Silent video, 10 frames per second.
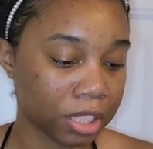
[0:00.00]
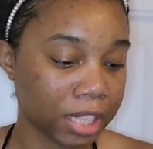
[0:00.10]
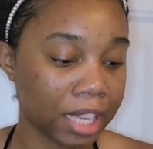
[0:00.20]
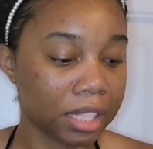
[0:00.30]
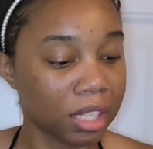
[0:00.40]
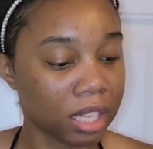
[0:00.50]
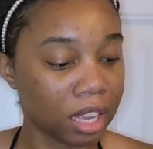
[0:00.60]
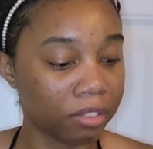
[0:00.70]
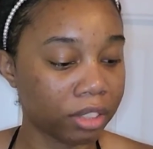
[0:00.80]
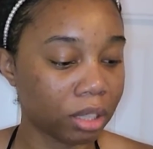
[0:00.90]
Sexy
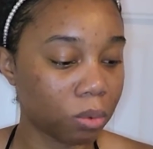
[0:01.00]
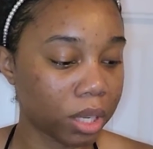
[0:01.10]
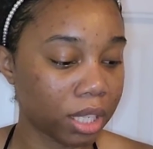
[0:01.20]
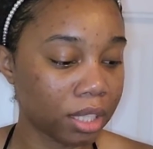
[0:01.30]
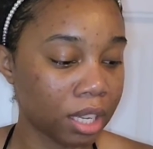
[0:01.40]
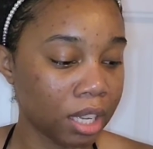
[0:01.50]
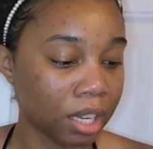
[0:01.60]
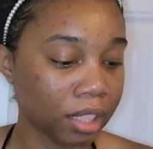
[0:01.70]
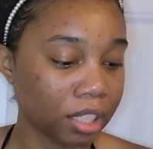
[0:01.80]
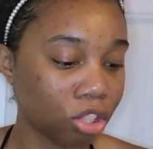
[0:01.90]
skin for the win.
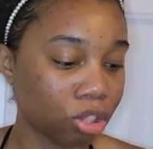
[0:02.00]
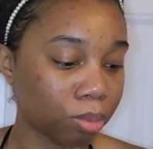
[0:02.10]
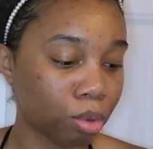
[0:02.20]
Cleans your